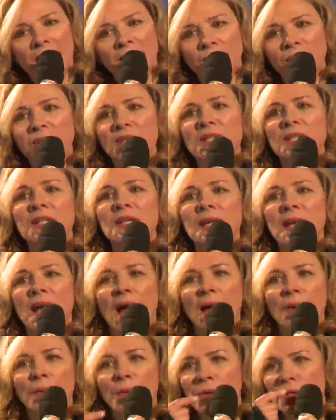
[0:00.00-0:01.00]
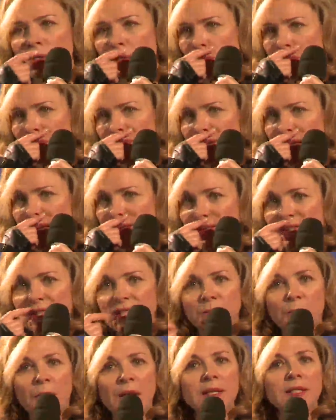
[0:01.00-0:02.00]
And recently, I worked with Kevin
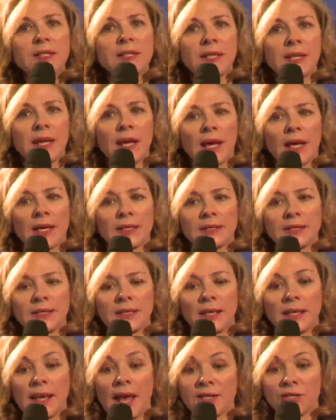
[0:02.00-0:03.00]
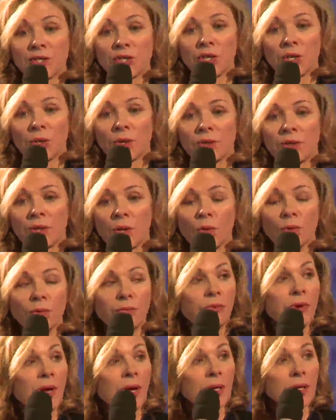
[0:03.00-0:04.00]
Spacey at uh, last year at the
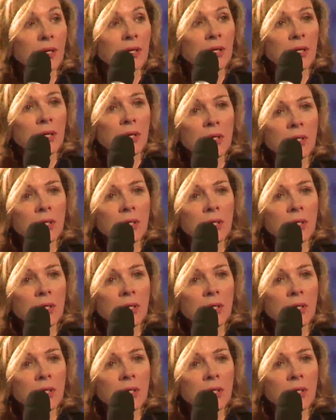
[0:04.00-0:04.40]
Old Vic,